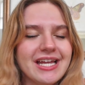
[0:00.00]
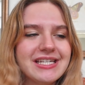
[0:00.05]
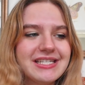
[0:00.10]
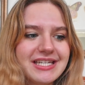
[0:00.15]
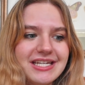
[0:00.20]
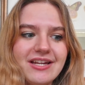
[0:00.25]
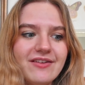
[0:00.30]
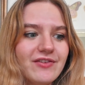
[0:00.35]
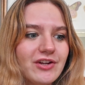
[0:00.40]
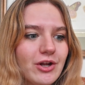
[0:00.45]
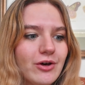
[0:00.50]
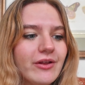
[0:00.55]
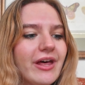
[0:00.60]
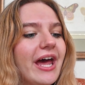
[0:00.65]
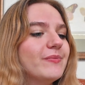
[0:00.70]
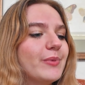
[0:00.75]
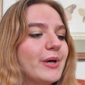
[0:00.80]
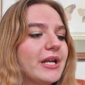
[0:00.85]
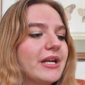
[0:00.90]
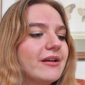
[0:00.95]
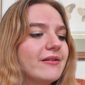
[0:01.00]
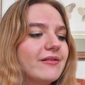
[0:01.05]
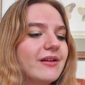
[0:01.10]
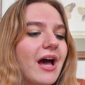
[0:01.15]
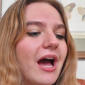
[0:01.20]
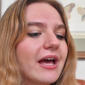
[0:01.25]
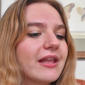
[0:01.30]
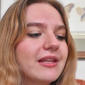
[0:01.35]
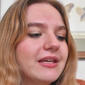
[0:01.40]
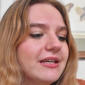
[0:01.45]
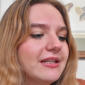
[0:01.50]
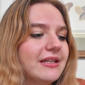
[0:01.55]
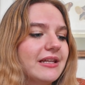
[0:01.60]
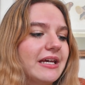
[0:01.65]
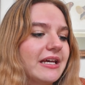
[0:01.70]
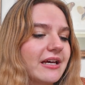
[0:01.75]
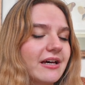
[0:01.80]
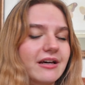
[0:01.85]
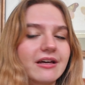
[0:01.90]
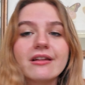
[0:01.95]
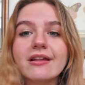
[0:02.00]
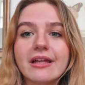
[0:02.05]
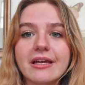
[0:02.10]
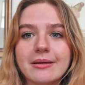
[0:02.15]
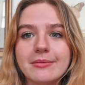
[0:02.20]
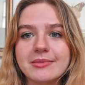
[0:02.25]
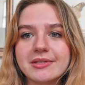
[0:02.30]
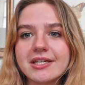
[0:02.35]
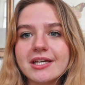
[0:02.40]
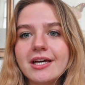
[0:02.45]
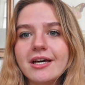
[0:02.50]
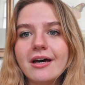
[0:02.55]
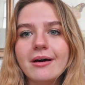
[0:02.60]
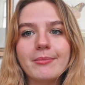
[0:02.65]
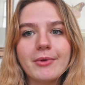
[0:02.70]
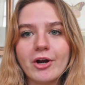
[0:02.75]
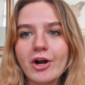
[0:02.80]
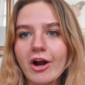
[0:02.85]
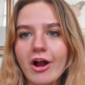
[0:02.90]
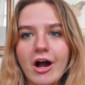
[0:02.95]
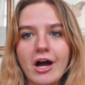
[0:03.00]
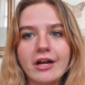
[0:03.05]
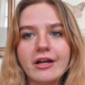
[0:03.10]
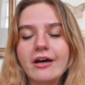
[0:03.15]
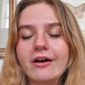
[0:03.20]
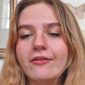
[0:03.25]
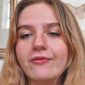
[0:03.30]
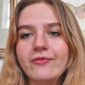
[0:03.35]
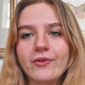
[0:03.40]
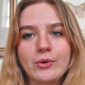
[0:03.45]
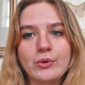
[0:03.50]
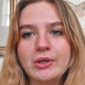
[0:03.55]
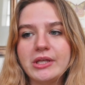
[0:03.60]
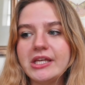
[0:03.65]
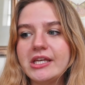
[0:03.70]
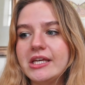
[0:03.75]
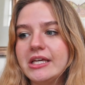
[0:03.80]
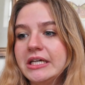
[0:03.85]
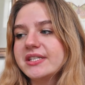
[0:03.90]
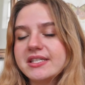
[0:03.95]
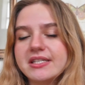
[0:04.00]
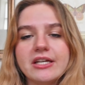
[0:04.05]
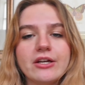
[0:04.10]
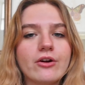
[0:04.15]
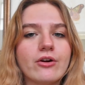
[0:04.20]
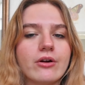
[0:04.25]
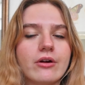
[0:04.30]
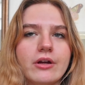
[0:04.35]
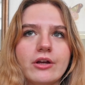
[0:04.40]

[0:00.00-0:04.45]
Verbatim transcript: Didn't even know that. But highly, like, acclaimed Americana folky singer,